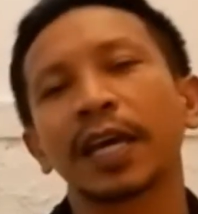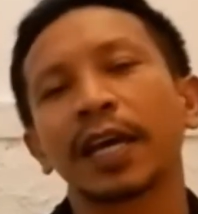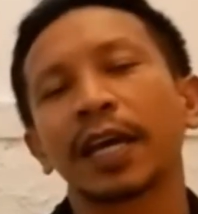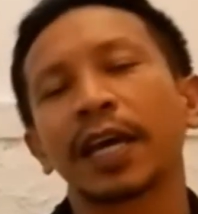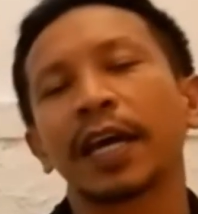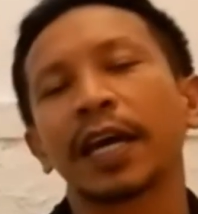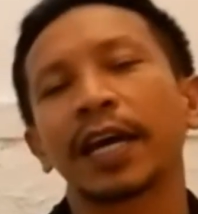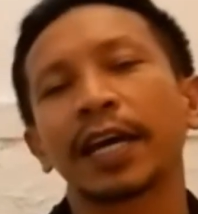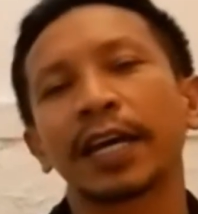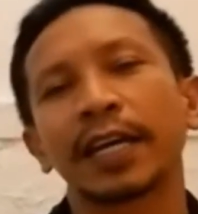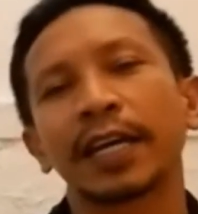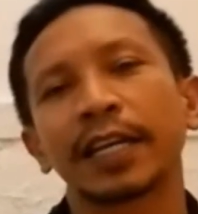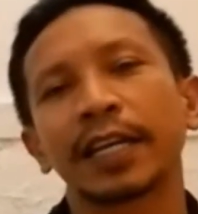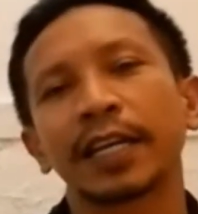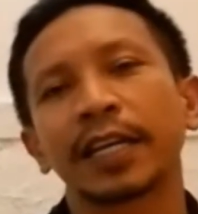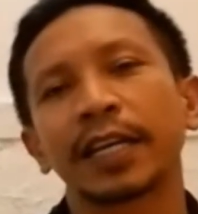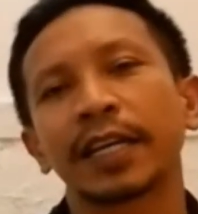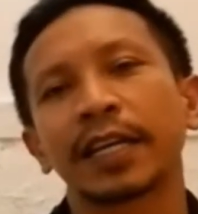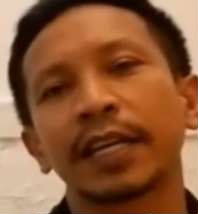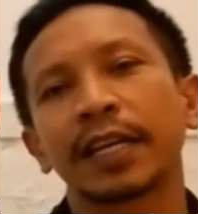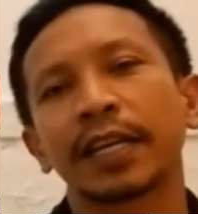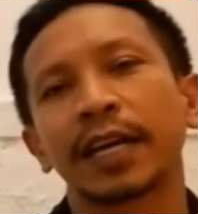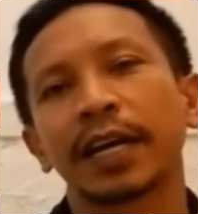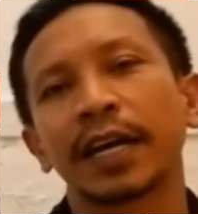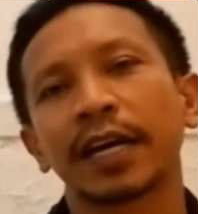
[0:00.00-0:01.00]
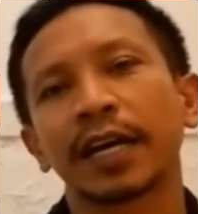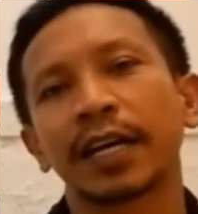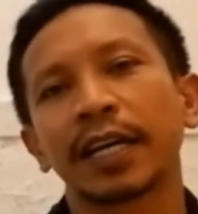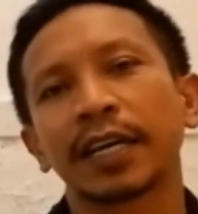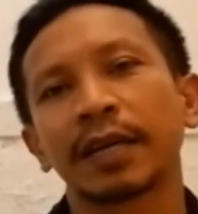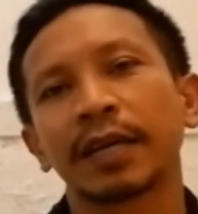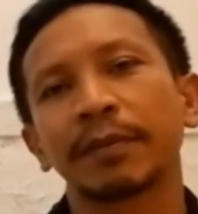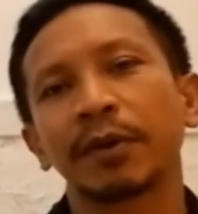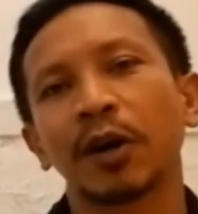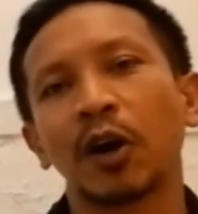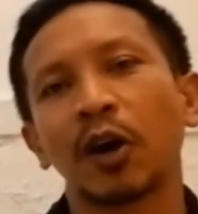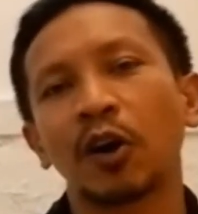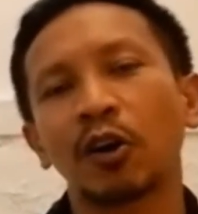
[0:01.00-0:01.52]
and I am
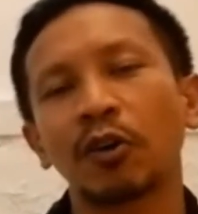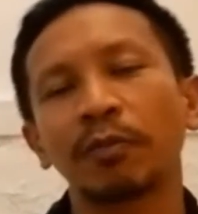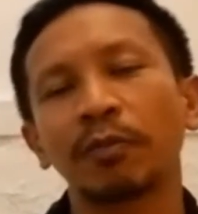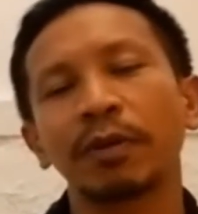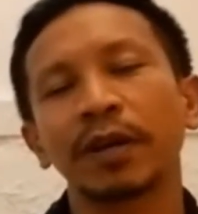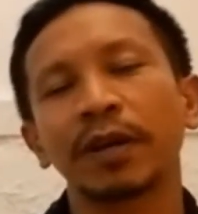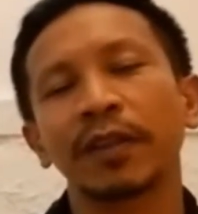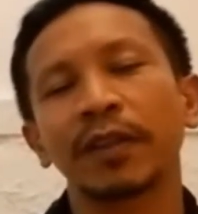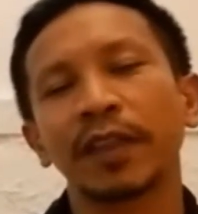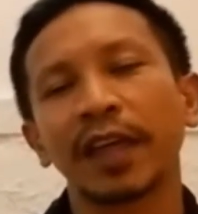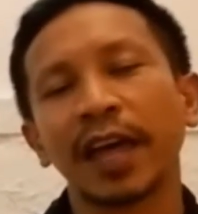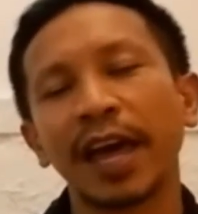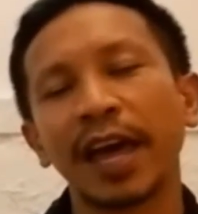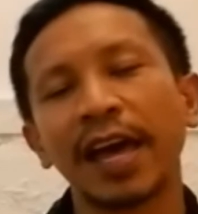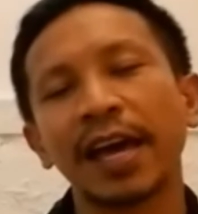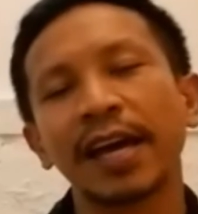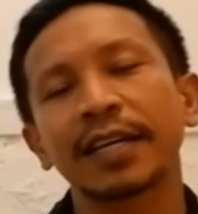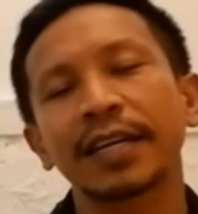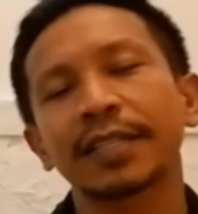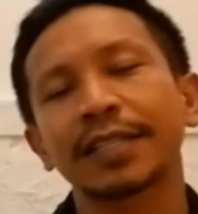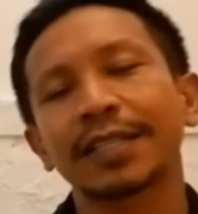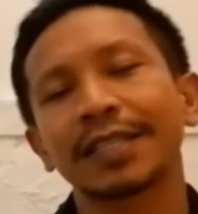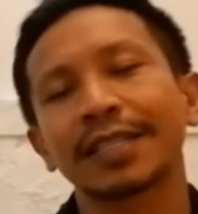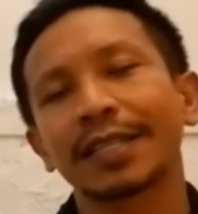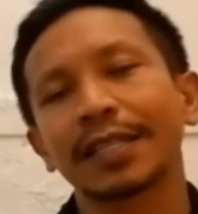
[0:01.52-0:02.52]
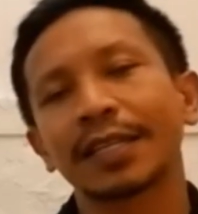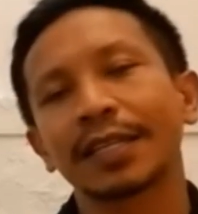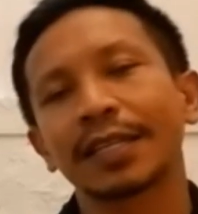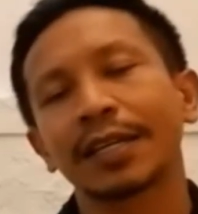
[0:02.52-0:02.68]
hoping that